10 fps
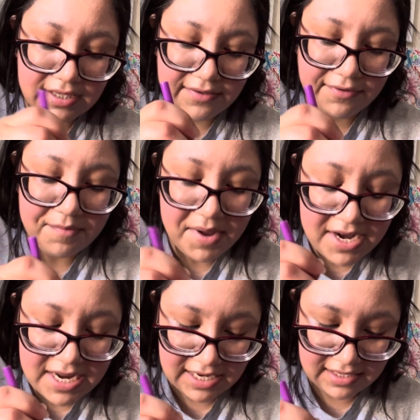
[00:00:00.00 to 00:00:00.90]
for
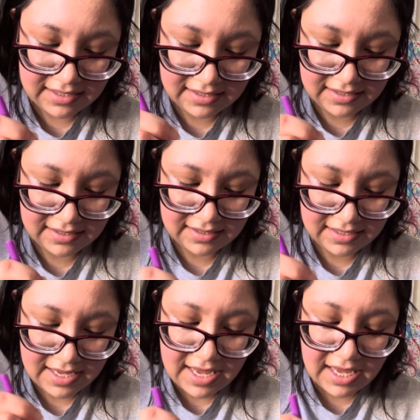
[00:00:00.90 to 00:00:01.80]
money.
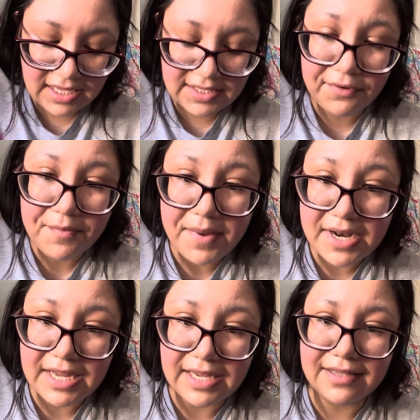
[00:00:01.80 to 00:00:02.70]
It's for money.